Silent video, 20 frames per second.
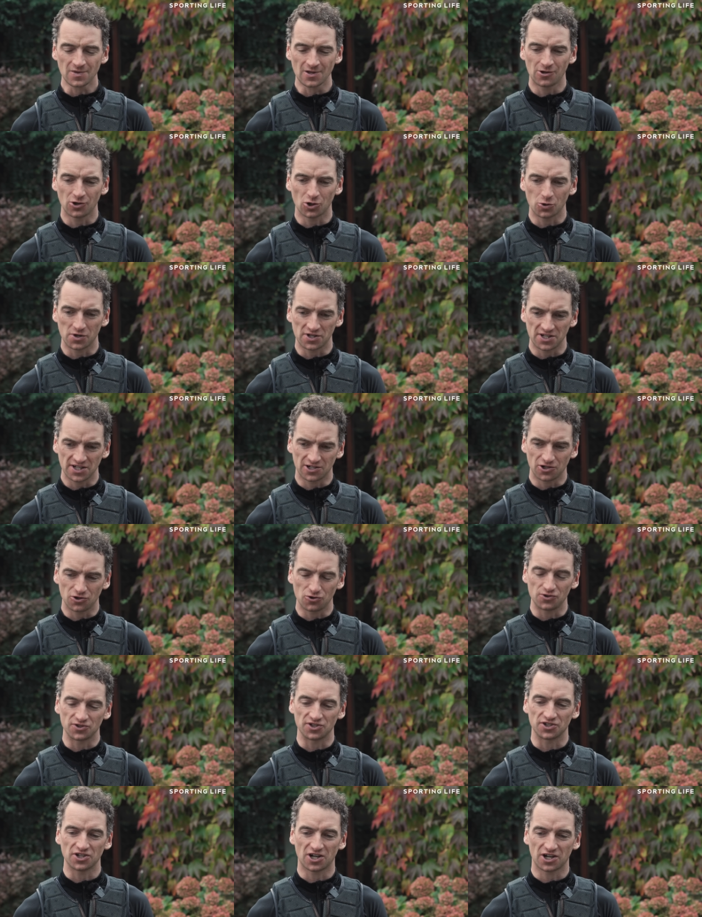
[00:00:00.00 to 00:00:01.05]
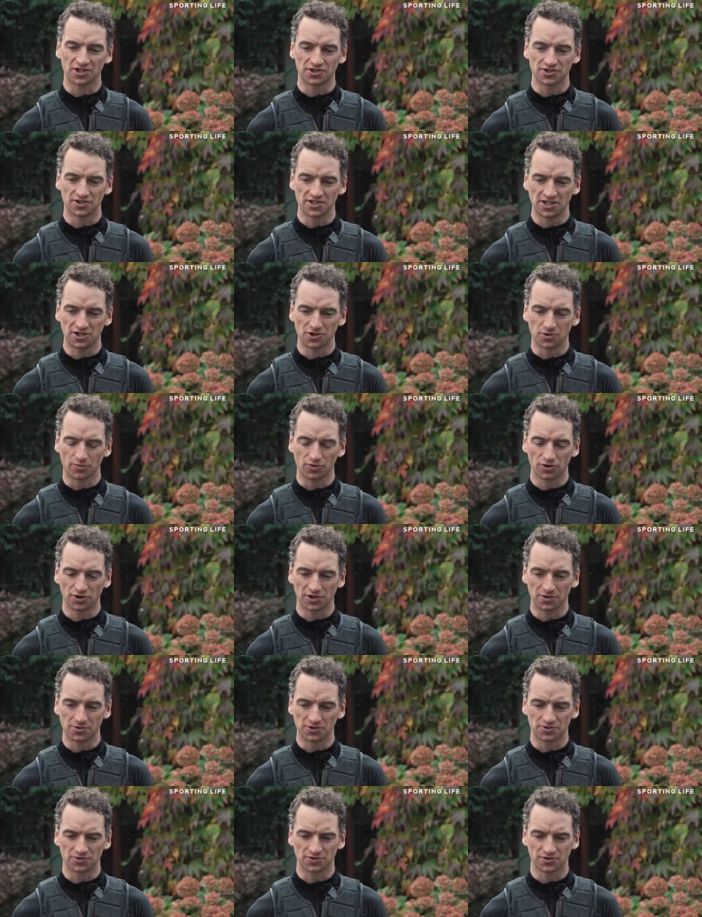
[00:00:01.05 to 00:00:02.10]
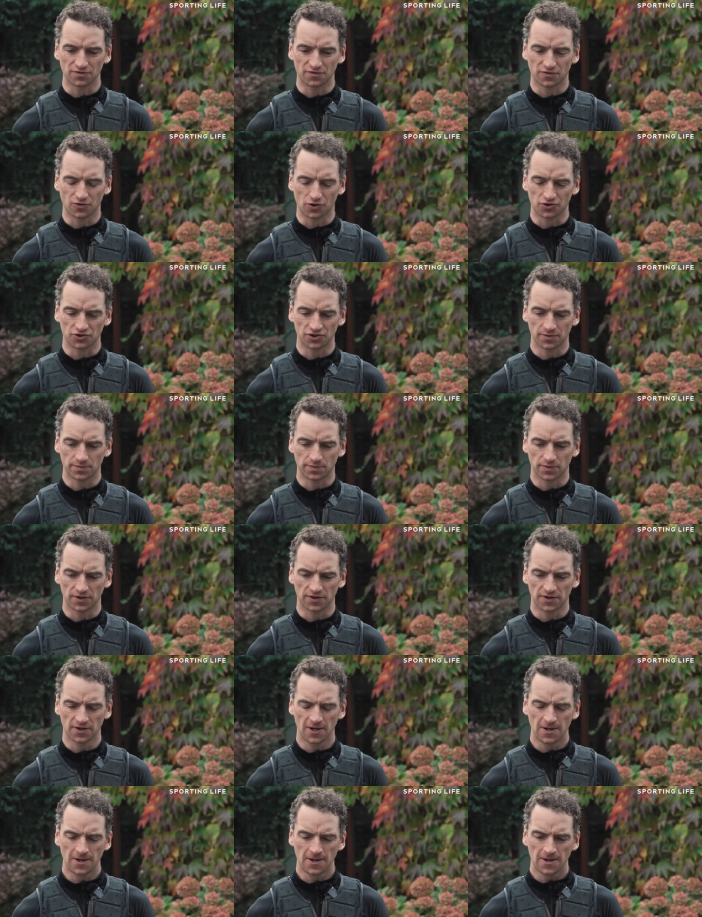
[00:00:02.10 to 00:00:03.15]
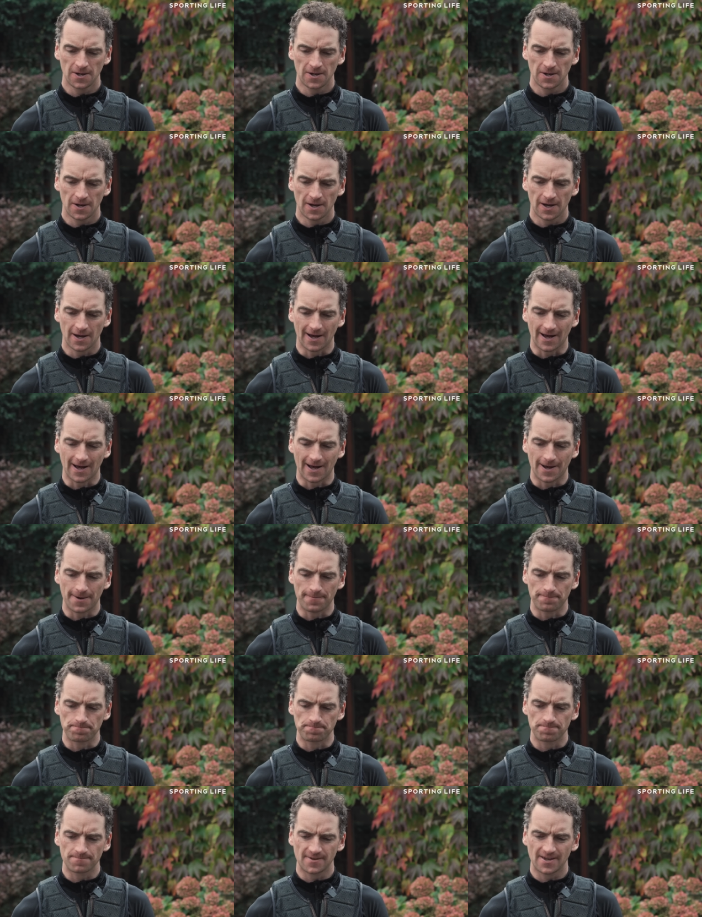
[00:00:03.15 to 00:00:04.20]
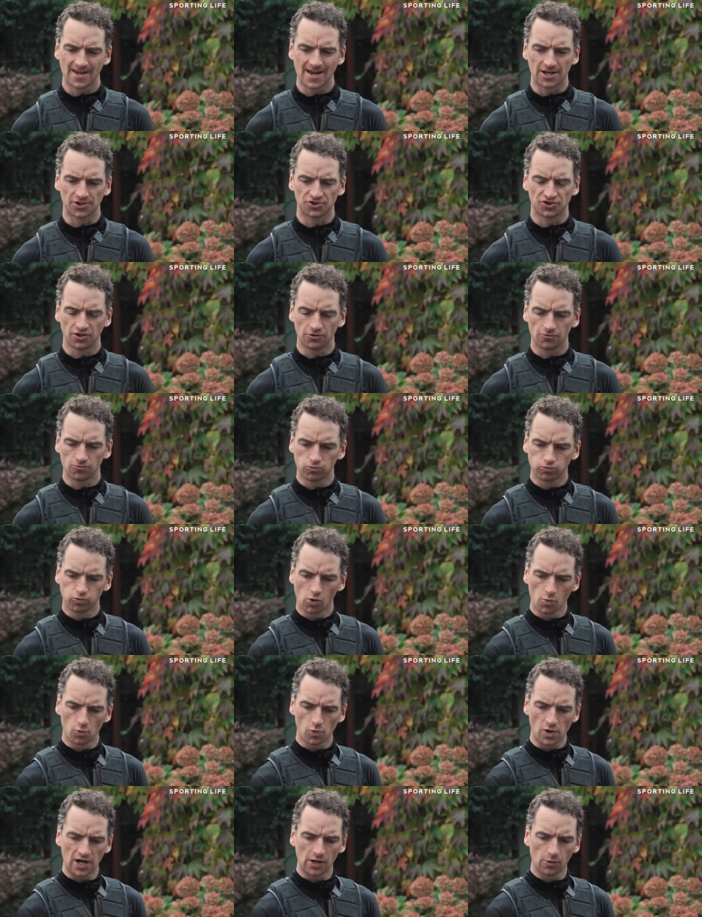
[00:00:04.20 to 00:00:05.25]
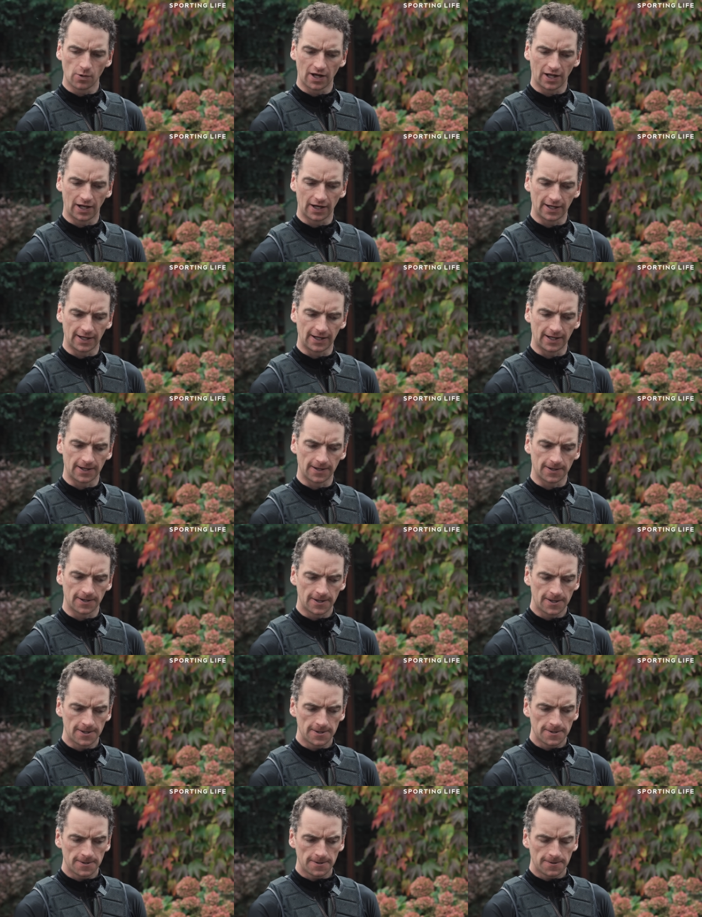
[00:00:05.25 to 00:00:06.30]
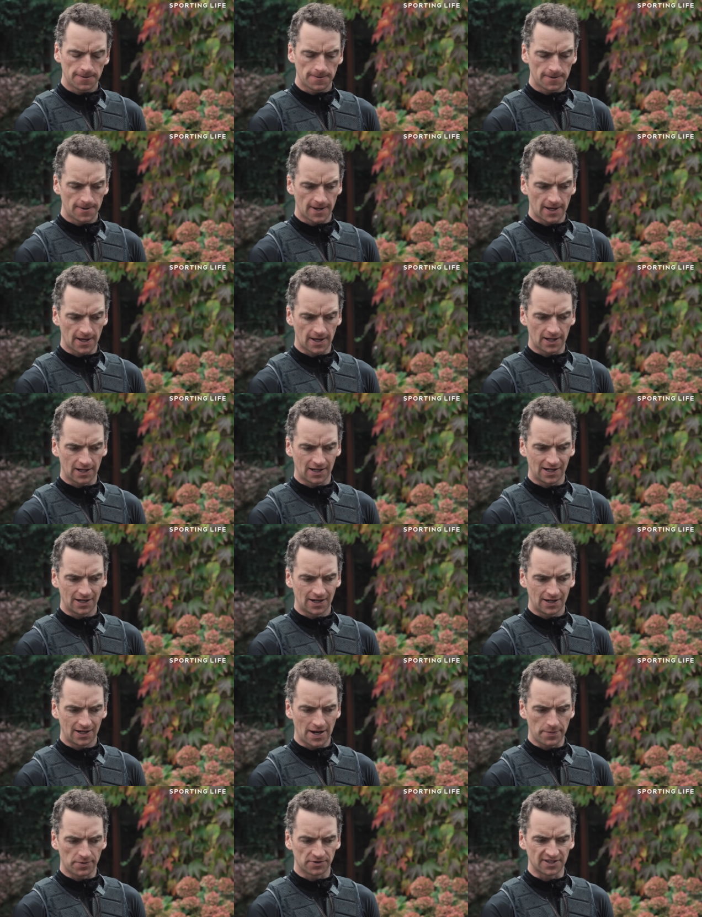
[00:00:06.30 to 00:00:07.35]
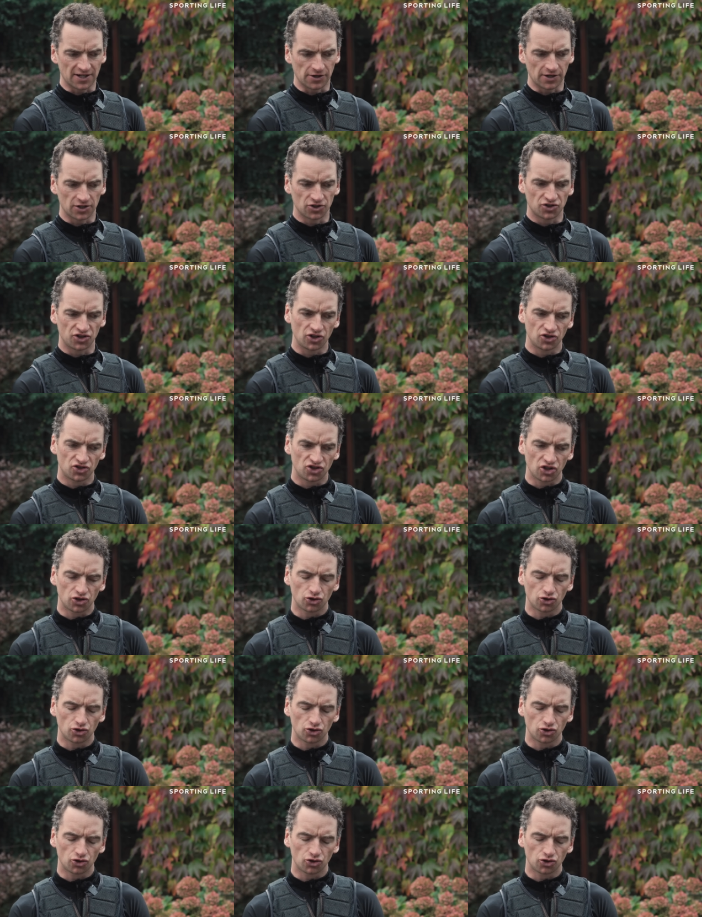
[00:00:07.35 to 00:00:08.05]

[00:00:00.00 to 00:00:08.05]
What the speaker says: Although we did lose a Dr. Dino brother, which was unfortunate, but yeah, she won really well in Leopardstown, and she